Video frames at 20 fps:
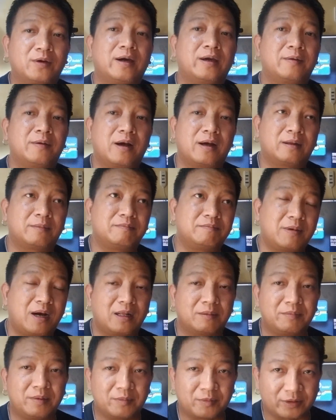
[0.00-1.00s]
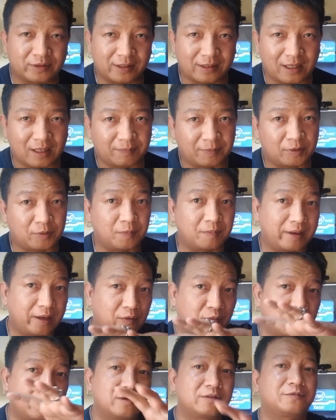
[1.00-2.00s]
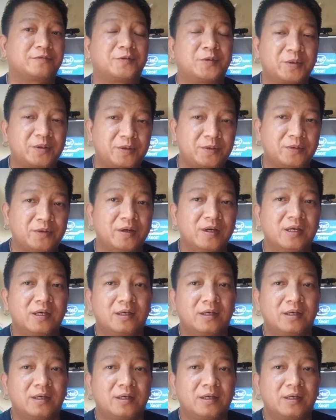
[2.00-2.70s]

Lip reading: I'll be more than happy to make one for you.